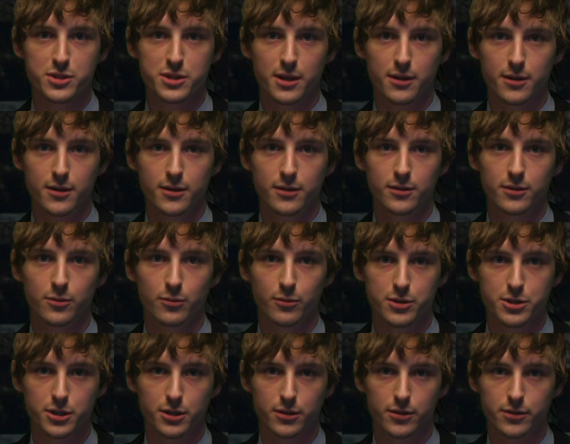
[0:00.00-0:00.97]
Center,
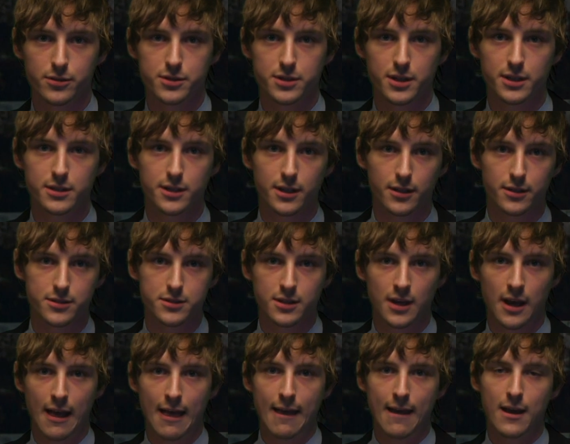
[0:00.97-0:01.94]
which includes details
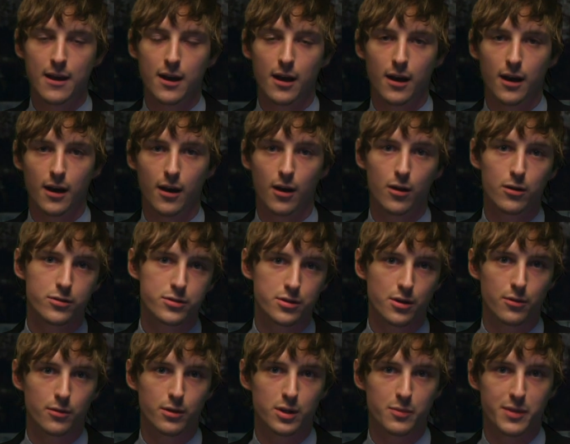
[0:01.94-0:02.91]
uh,
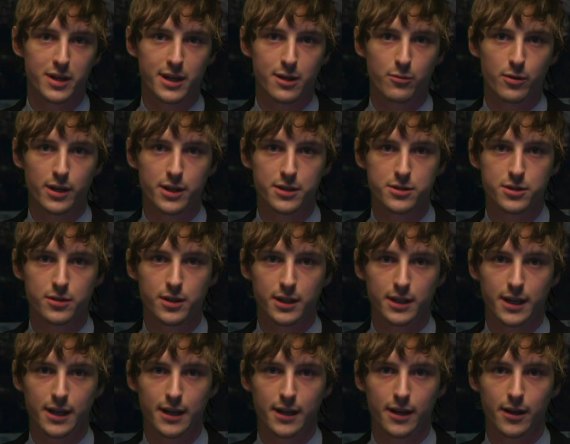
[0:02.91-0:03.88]
also on the many ways you
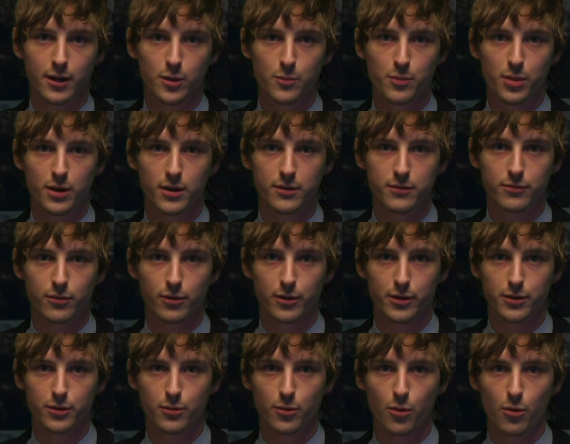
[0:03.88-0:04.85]
can get help for
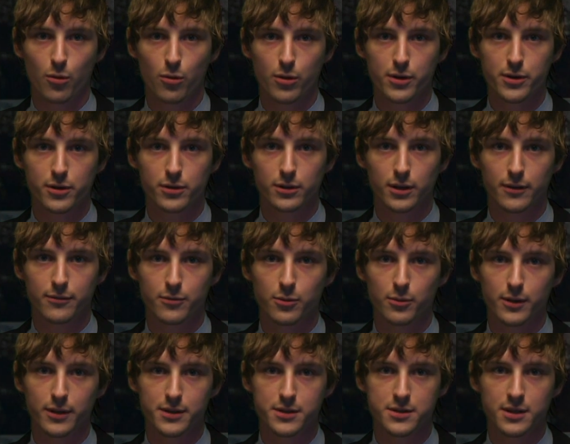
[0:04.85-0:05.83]
you or your loved
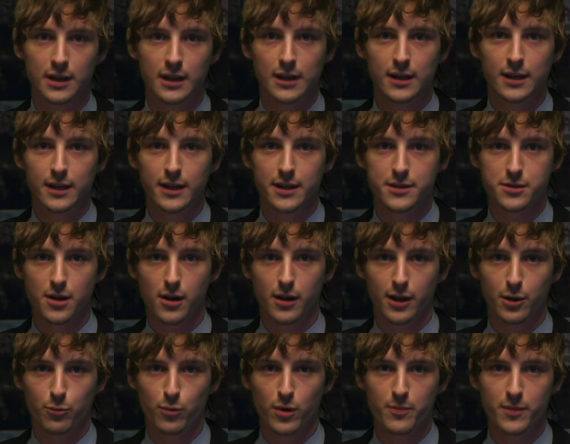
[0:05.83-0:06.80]
ones is all
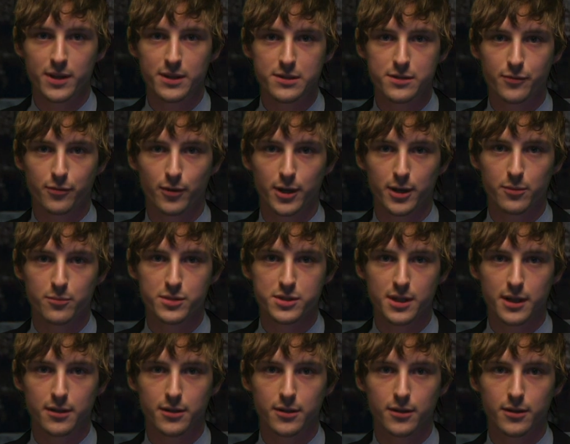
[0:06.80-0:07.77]
at
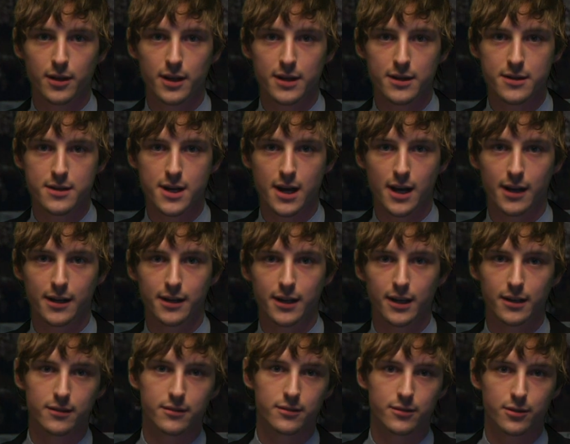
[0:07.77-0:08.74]

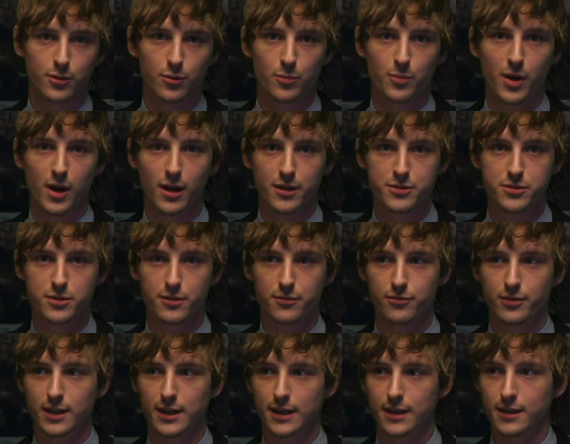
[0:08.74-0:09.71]
womensfreedomcenter.net. No
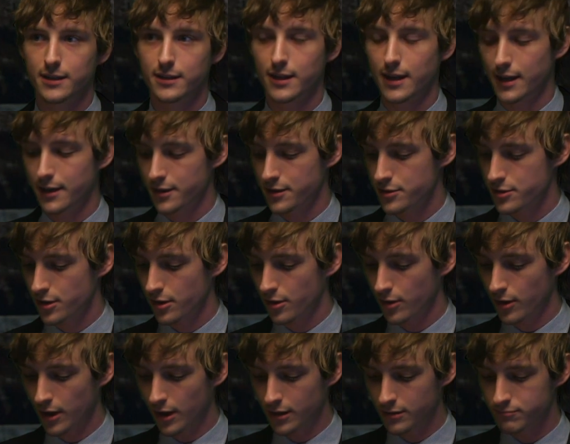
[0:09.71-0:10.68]
apostrophe in that. And
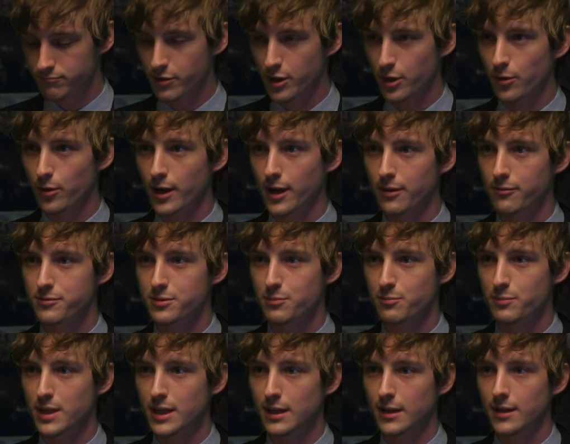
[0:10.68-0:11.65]
Joe, uh, you don't have to
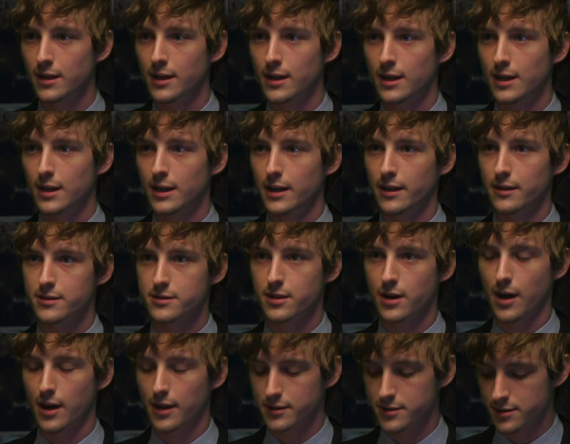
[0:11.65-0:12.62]
be
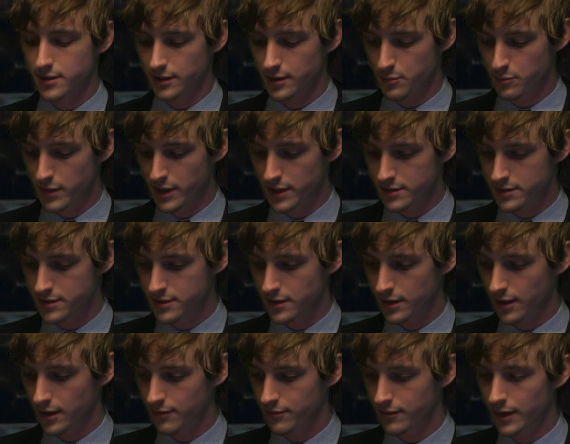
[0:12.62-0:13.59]
ensconced in the midst
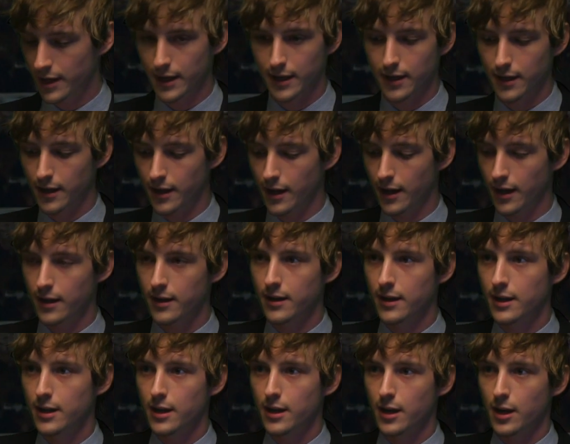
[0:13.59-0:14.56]
of a uh,
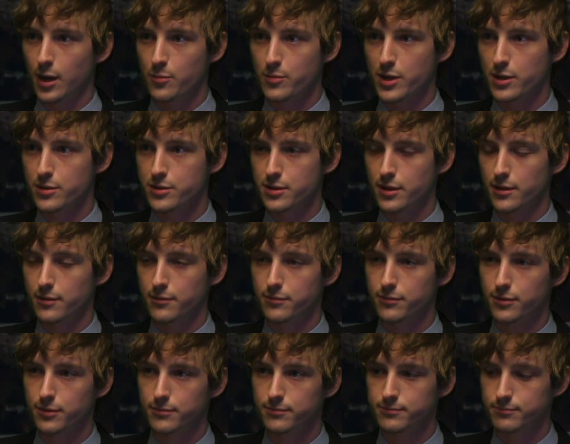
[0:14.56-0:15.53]

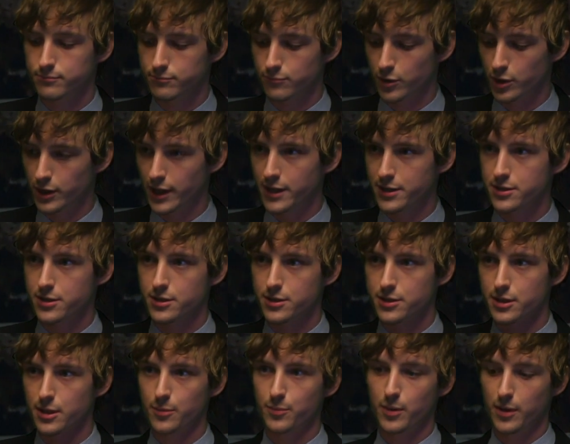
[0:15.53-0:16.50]
abusive
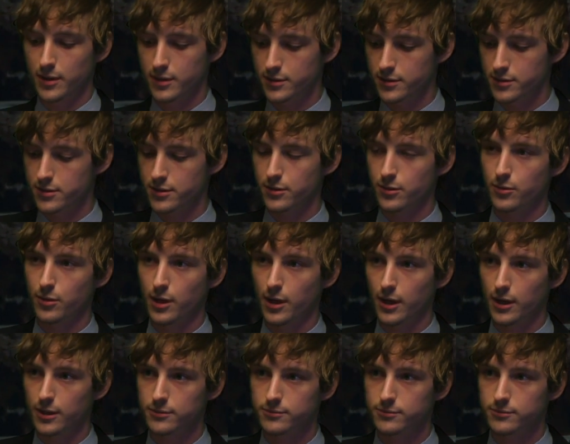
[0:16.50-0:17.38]
relationship to uh,